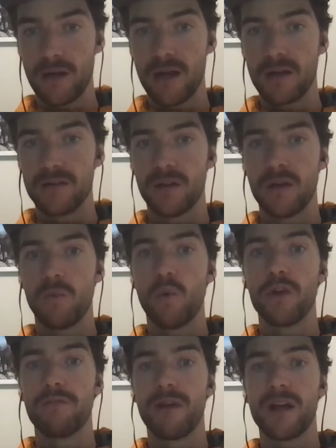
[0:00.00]
And
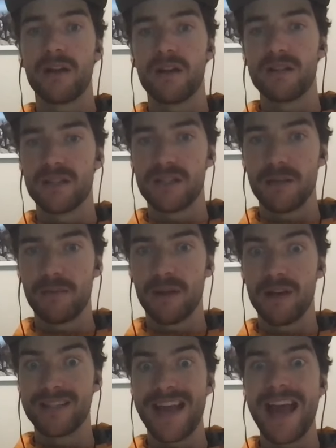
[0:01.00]
what you recognize as
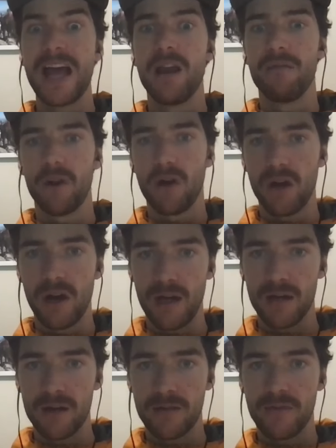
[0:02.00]
CPI is a hell of a lot
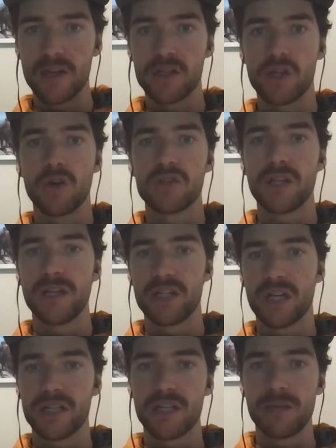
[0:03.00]
higher. They just constantly
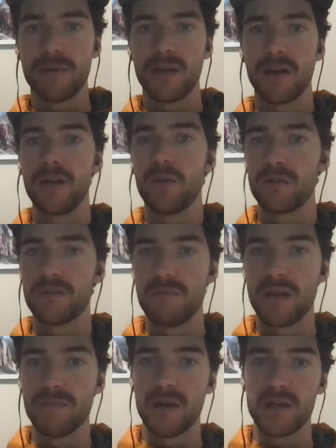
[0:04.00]
adjust CPI in order to
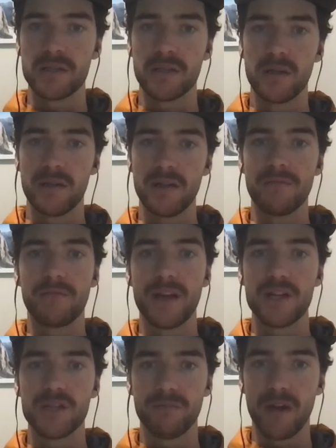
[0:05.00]
minimize the
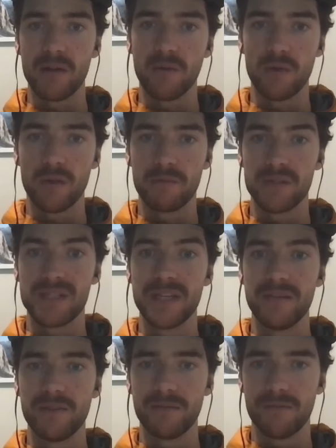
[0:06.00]
inflation rate or the
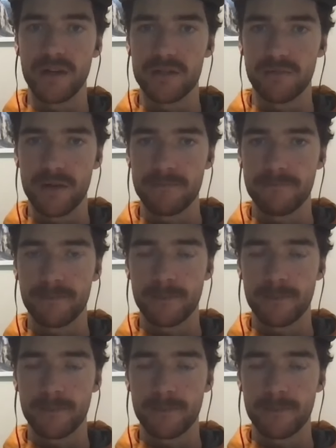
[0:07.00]
perceived inflation rate.